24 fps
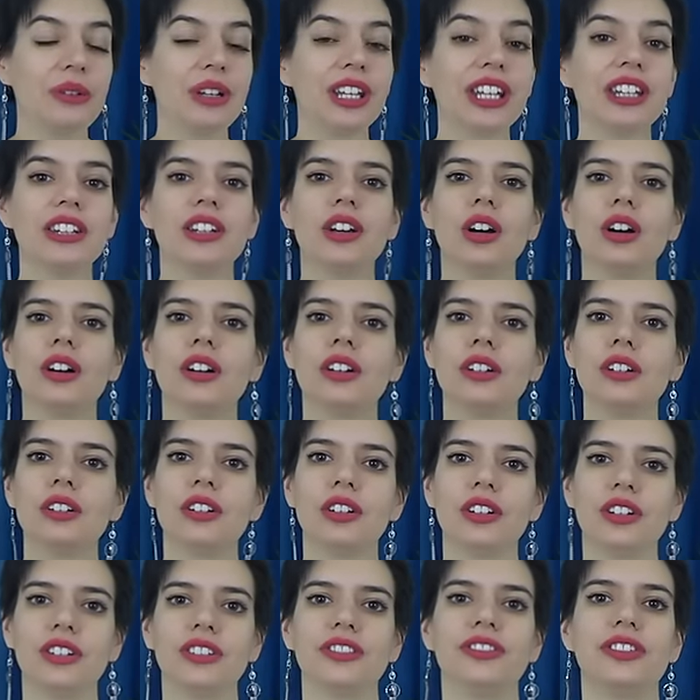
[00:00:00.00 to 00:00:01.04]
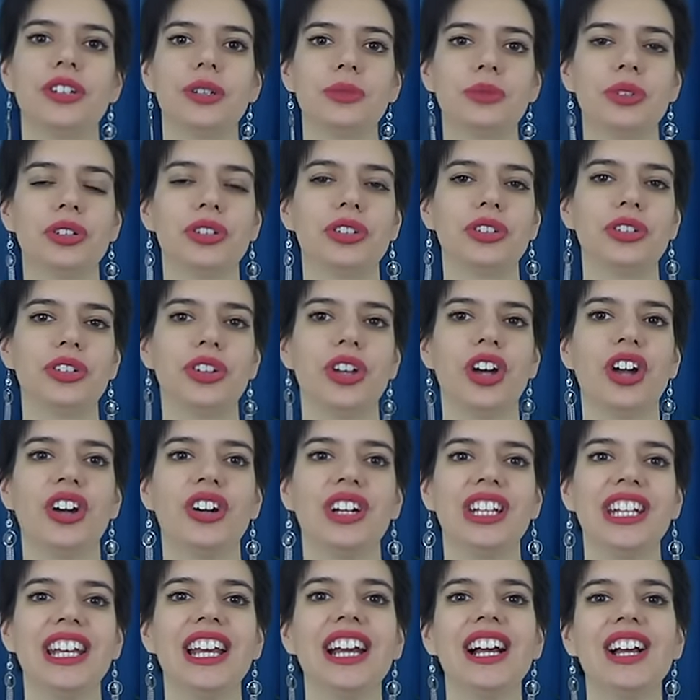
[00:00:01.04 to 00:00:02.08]
We can all learn from your
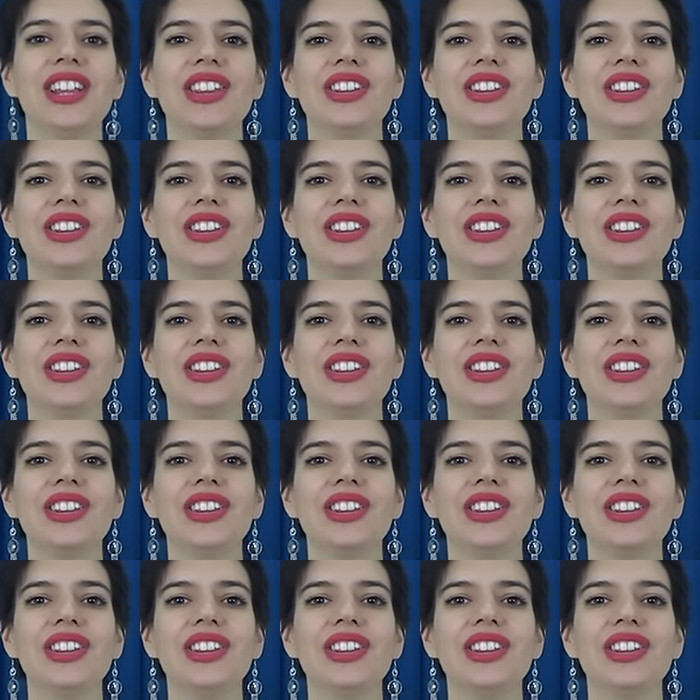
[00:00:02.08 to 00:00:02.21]
story.